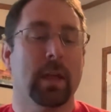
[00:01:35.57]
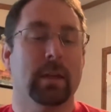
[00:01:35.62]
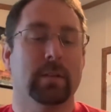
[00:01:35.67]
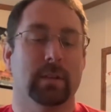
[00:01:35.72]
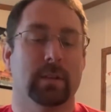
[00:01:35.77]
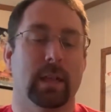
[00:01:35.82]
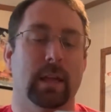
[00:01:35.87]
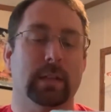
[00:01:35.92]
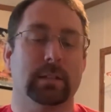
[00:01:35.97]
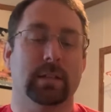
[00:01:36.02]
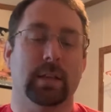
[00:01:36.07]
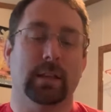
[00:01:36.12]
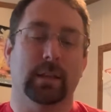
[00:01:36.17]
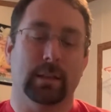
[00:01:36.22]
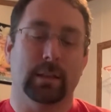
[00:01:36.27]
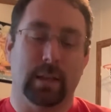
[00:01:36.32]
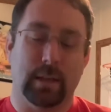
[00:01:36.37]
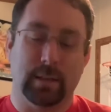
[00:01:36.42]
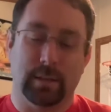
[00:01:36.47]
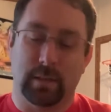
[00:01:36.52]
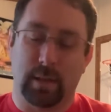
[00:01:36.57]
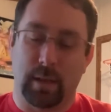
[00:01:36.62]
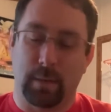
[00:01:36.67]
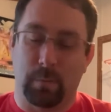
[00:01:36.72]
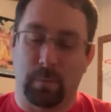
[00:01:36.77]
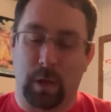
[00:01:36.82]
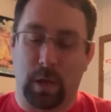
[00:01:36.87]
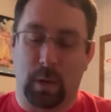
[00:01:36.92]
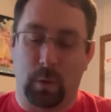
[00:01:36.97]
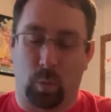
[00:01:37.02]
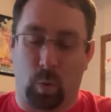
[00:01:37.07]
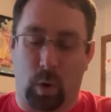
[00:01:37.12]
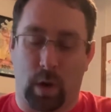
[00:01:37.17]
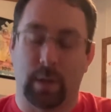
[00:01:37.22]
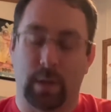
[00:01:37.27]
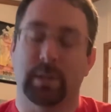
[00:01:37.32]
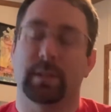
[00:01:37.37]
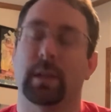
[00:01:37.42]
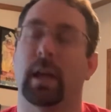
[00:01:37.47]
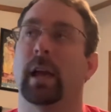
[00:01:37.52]
The next thing that they sent me
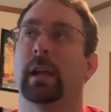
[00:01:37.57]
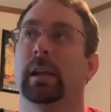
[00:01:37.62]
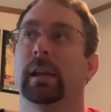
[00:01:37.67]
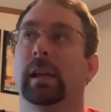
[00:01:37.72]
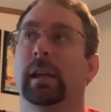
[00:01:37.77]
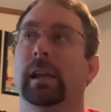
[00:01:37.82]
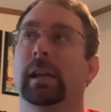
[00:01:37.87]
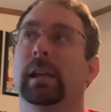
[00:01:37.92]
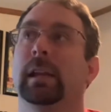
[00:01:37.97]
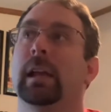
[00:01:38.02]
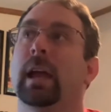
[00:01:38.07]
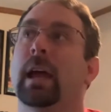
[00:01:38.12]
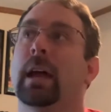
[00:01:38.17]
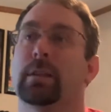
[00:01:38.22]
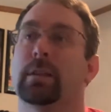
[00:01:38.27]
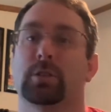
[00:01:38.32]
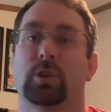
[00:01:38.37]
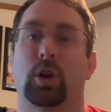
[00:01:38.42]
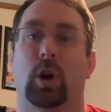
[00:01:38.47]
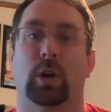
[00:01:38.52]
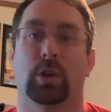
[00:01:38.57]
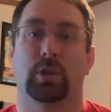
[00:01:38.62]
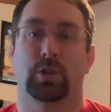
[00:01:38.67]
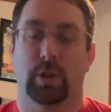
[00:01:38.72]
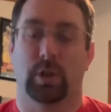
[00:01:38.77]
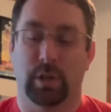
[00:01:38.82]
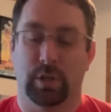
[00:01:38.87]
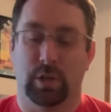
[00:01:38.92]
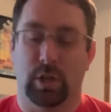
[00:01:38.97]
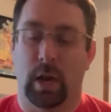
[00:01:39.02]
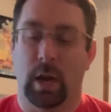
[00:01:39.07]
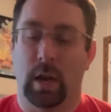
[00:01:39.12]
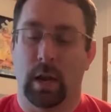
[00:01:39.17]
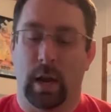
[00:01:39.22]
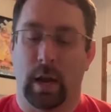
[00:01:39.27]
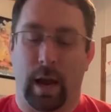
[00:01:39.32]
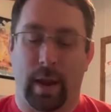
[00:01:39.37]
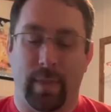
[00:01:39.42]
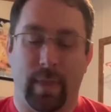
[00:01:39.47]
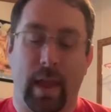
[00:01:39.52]
was an NES cartridge,
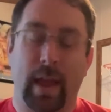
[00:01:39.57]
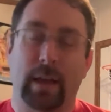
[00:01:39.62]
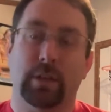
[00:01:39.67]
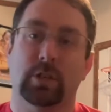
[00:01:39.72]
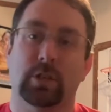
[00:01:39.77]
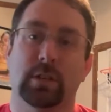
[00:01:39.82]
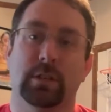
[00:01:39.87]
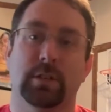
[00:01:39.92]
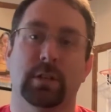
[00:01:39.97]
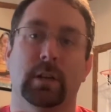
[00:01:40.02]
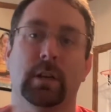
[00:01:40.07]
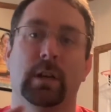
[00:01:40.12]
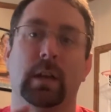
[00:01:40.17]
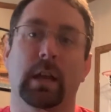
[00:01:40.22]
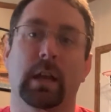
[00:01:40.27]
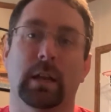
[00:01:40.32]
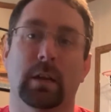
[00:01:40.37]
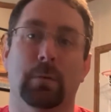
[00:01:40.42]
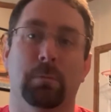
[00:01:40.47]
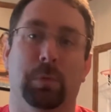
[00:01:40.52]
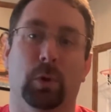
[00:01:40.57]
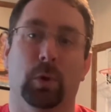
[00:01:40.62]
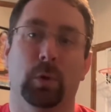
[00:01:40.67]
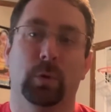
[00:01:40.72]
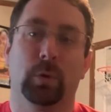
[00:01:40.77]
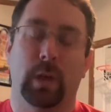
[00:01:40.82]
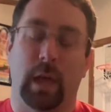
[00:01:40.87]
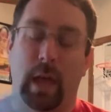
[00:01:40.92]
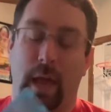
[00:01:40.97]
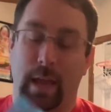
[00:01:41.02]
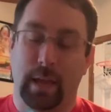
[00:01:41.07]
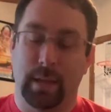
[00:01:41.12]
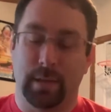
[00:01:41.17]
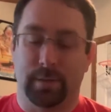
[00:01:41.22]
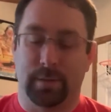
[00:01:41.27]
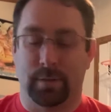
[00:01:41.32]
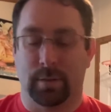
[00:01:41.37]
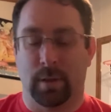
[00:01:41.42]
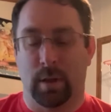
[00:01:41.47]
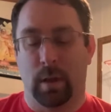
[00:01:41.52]
and they actually sent it in a blue
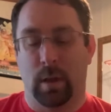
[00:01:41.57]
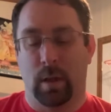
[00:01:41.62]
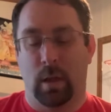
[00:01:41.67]
case.